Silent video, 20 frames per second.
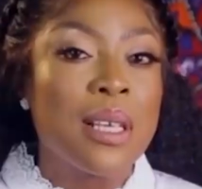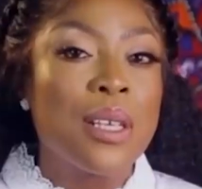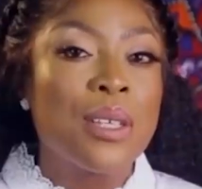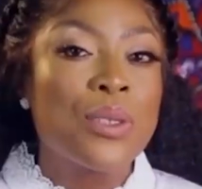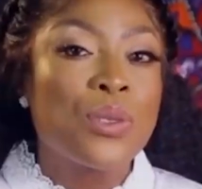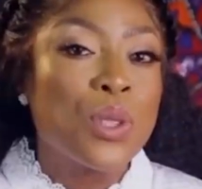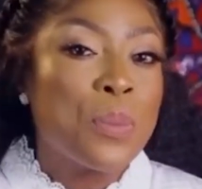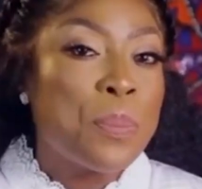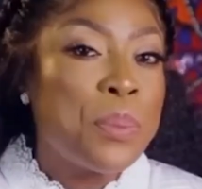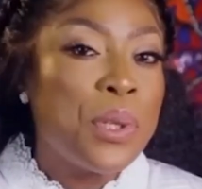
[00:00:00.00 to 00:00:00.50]

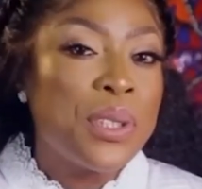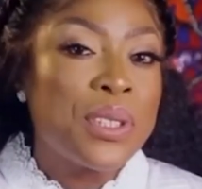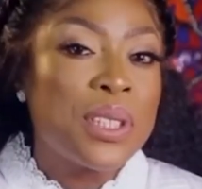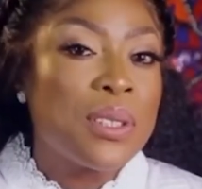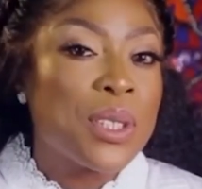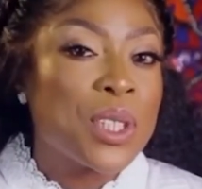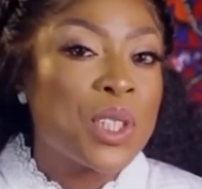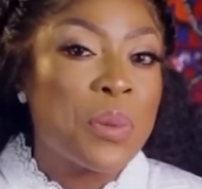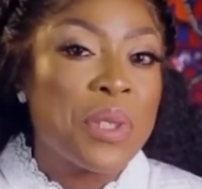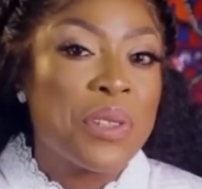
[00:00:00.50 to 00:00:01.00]
supported
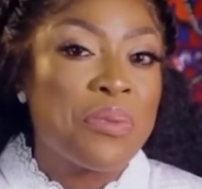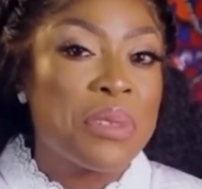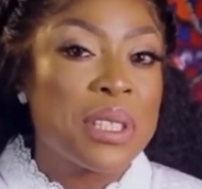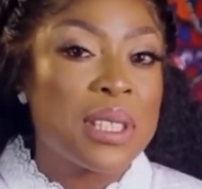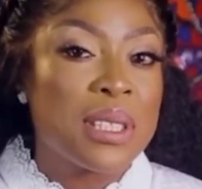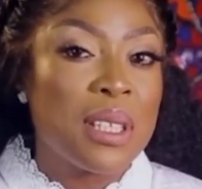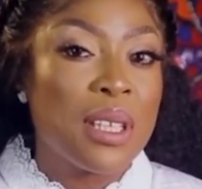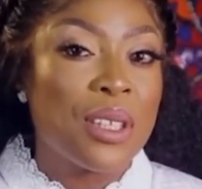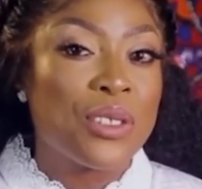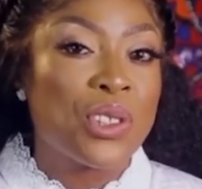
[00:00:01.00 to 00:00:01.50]
us with
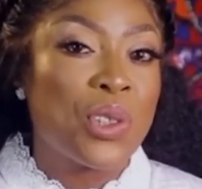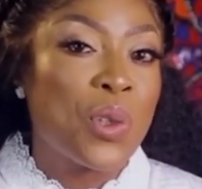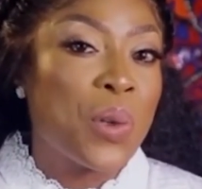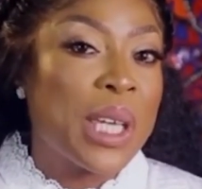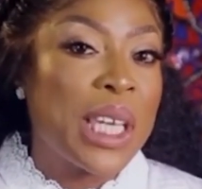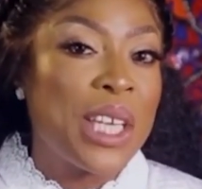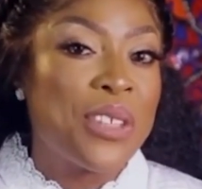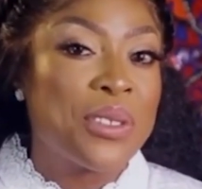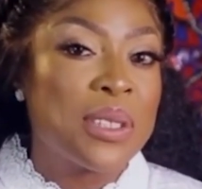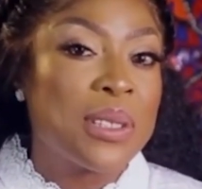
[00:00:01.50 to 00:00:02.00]
research,
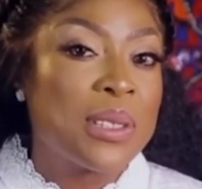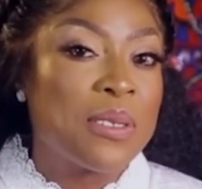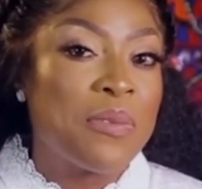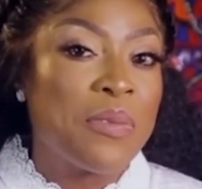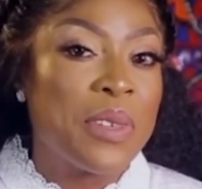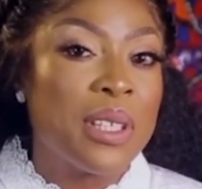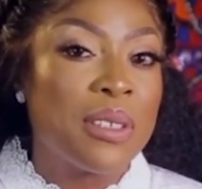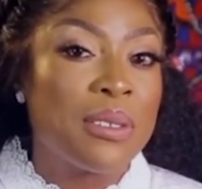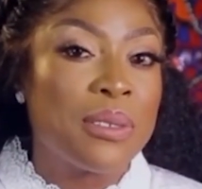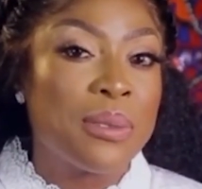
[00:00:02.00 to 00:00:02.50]
locations, and
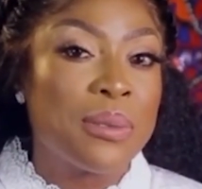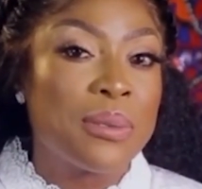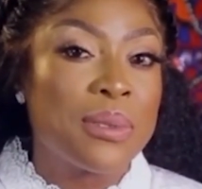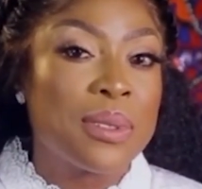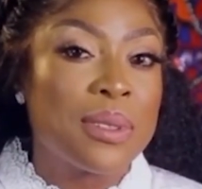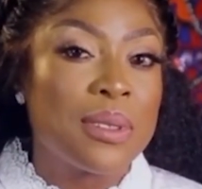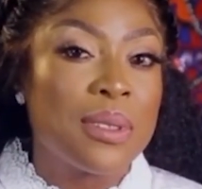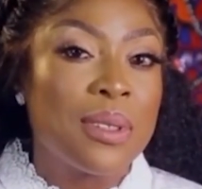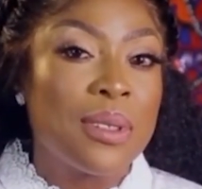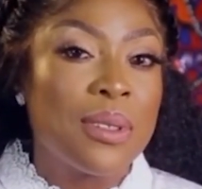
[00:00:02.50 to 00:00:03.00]

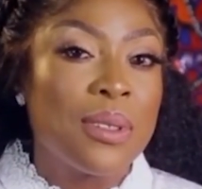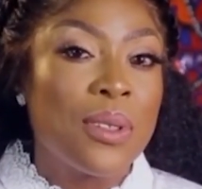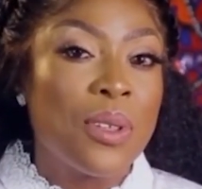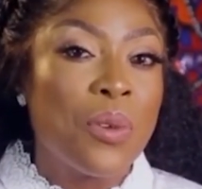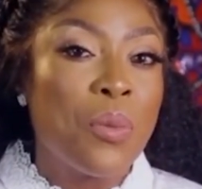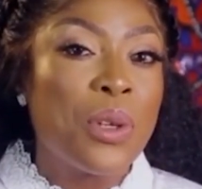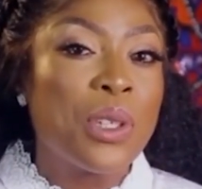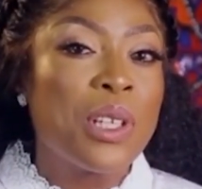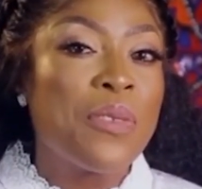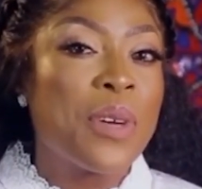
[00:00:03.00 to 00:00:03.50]
vehicles.
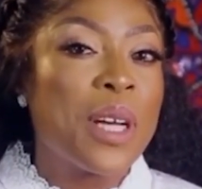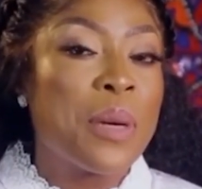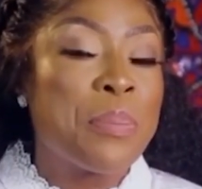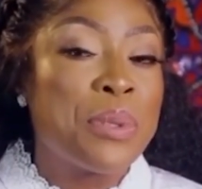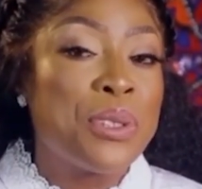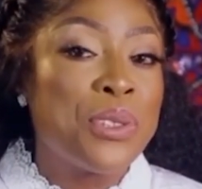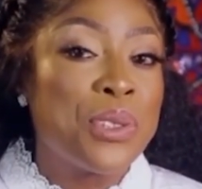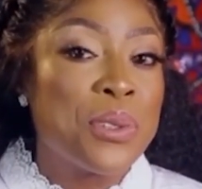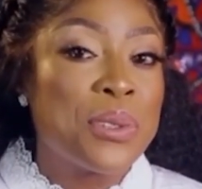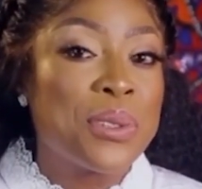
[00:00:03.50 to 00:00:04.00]
One of our
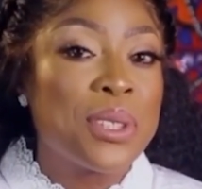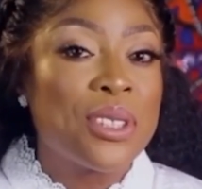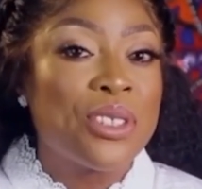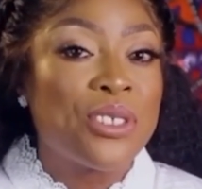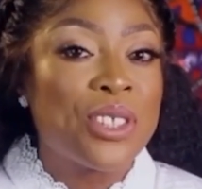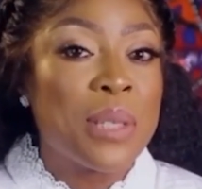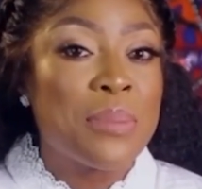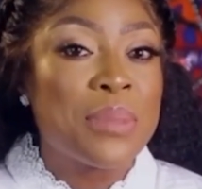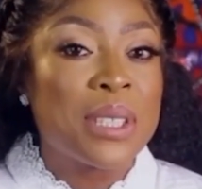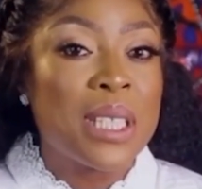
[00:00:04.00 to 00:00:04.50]
producers, James